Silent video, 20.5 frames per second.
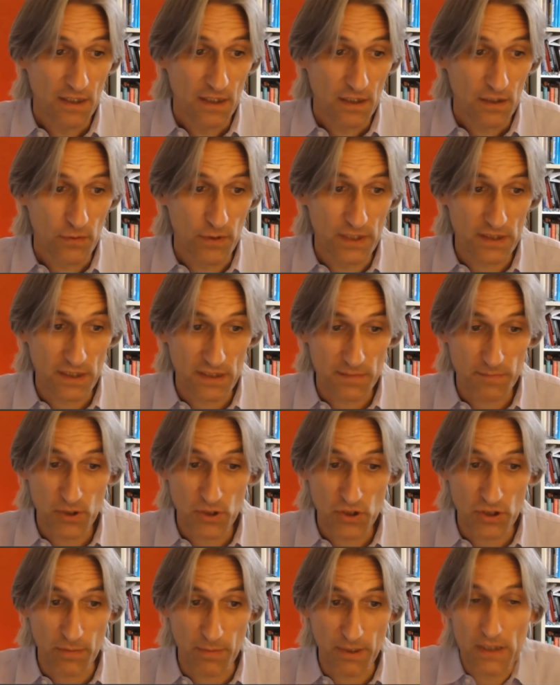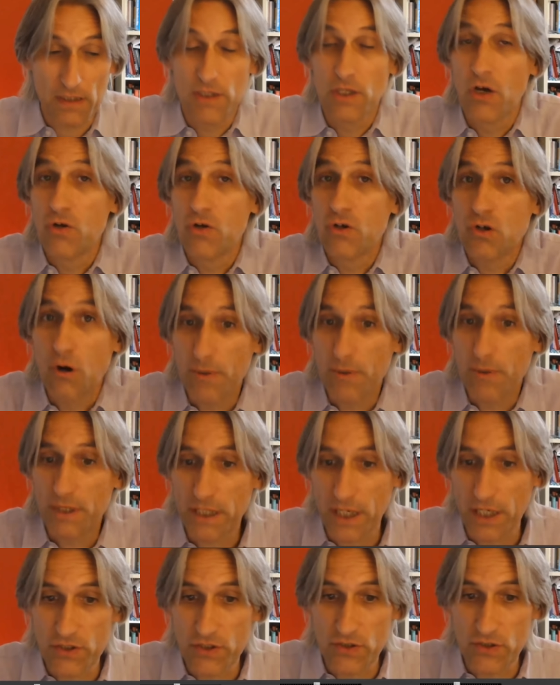queen takes bishop, and no
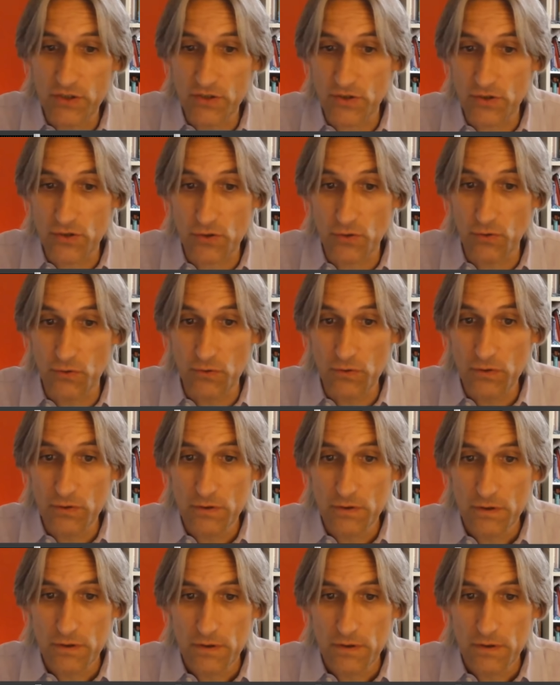complications at all.